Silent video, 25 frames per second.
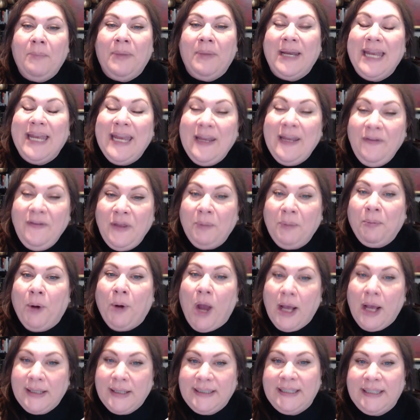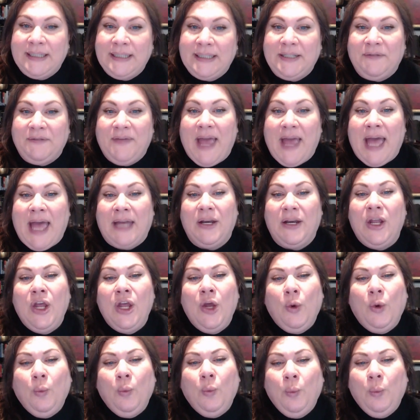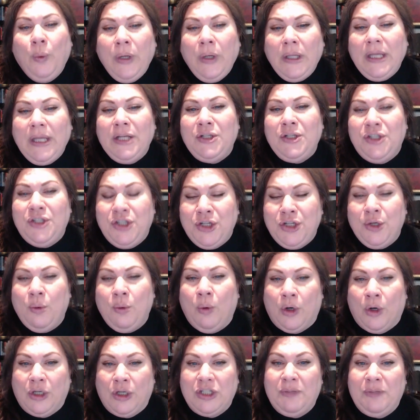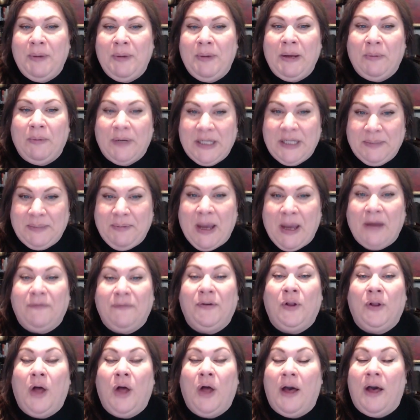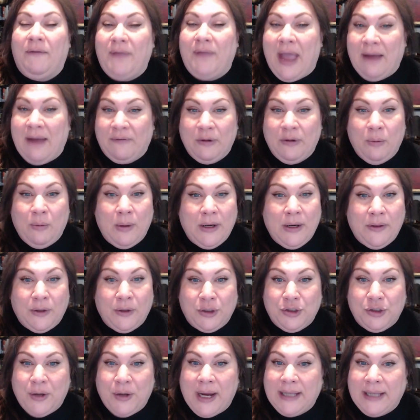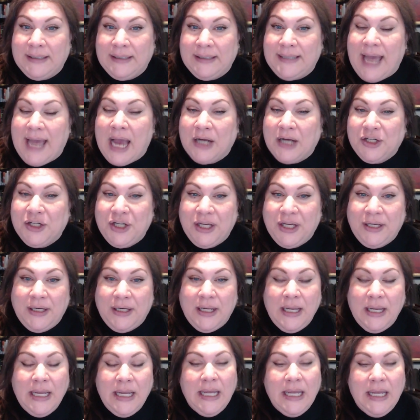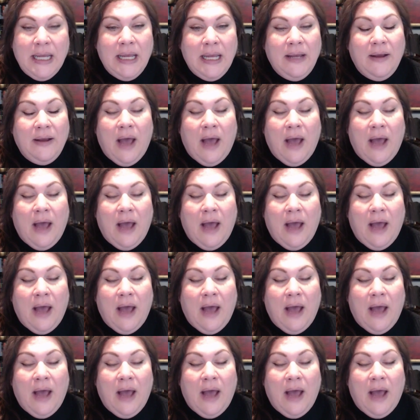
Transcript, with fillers: But in the process of that, really do work to be respectful of every one of their transaction.